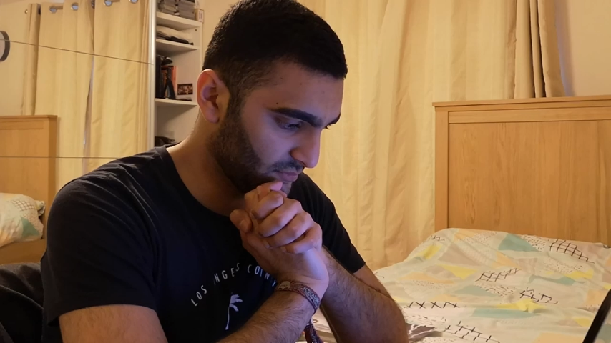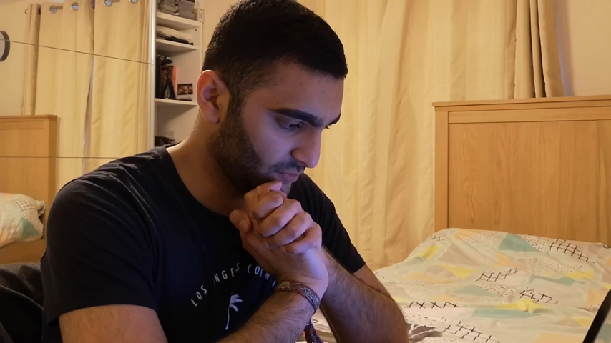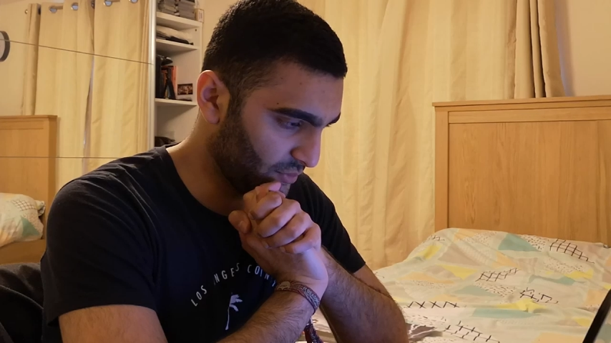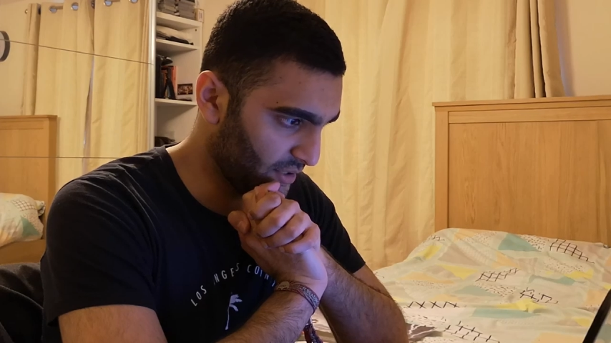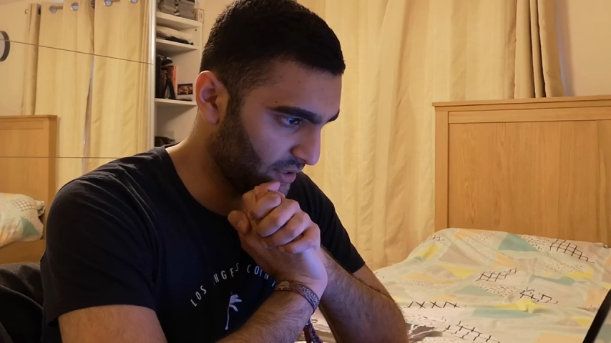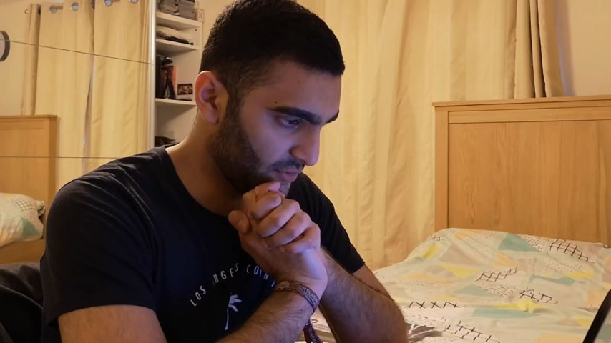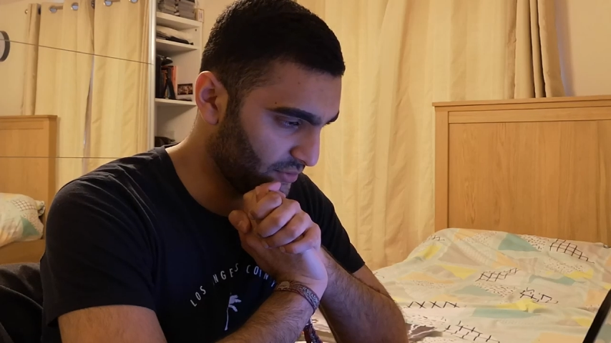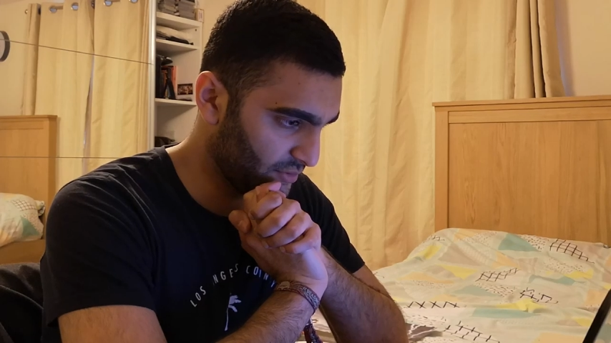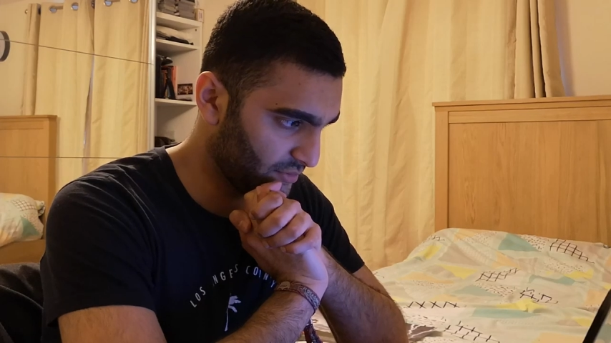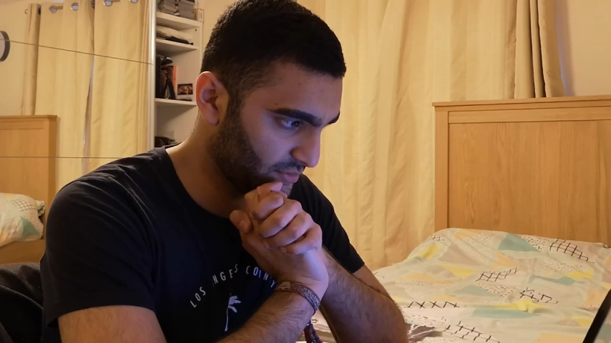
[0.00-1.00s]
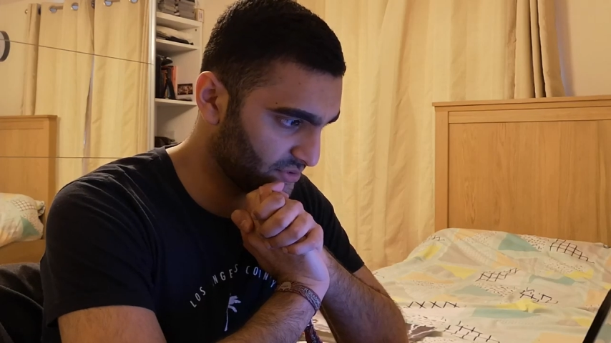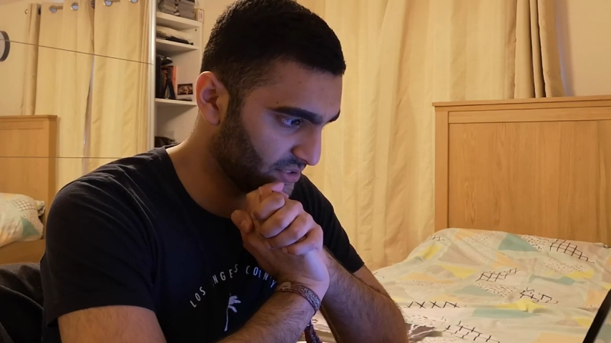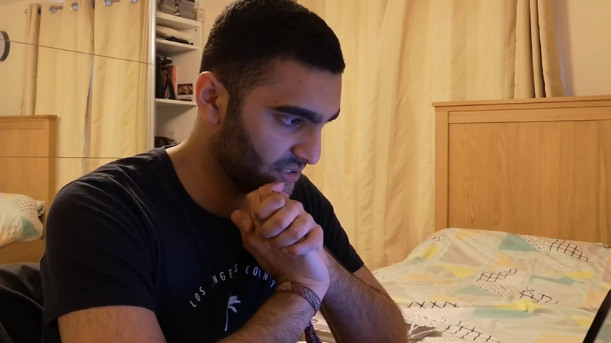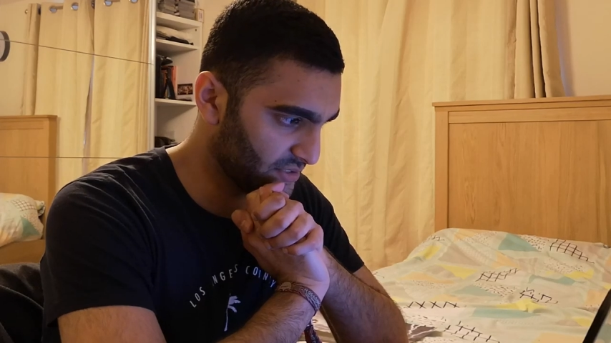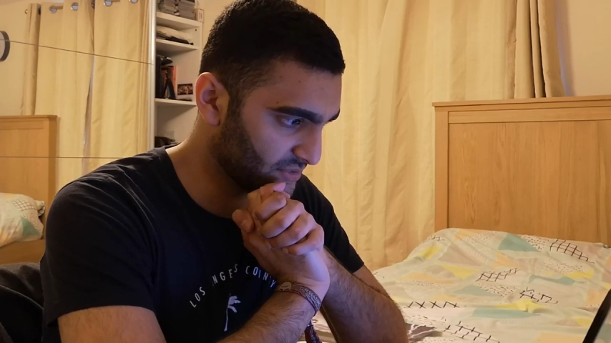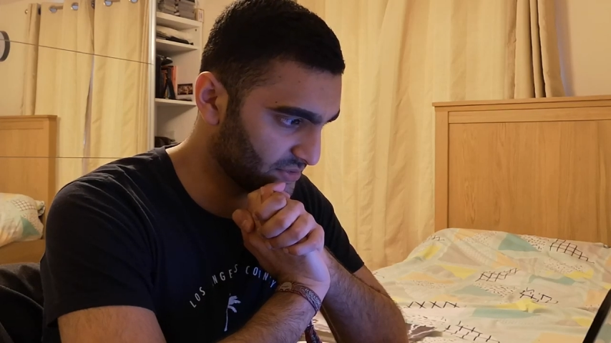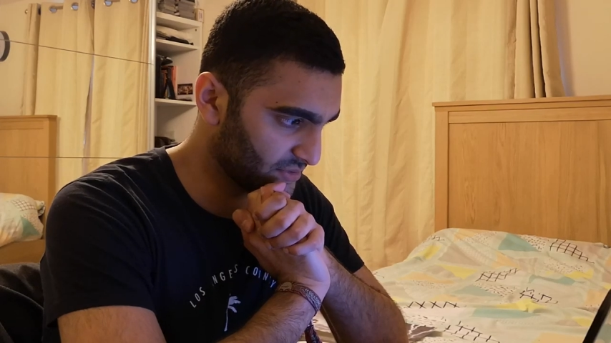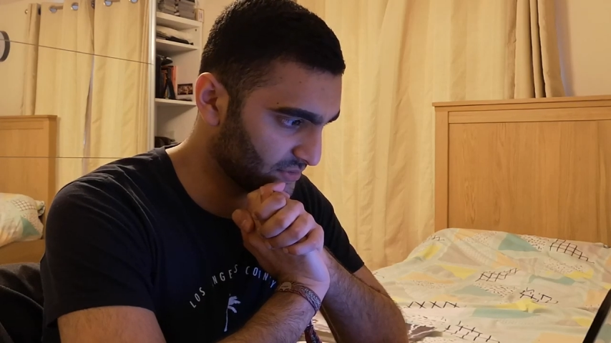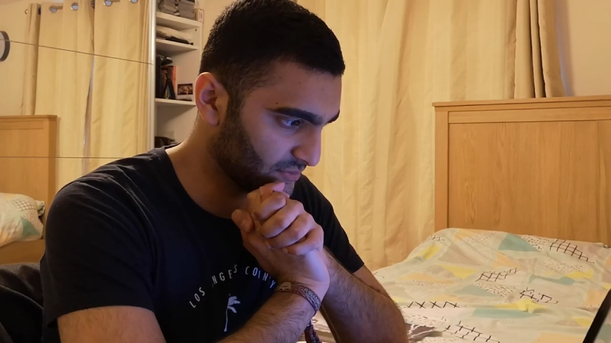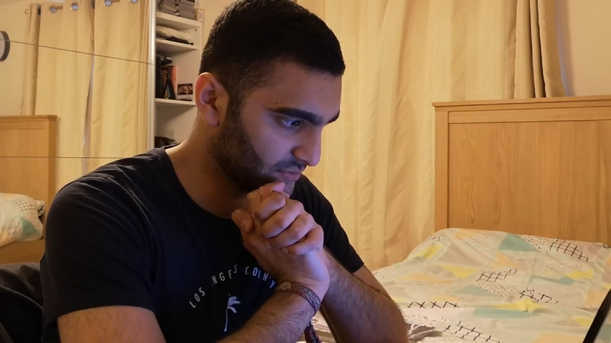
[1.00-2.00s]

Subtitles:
wow, she is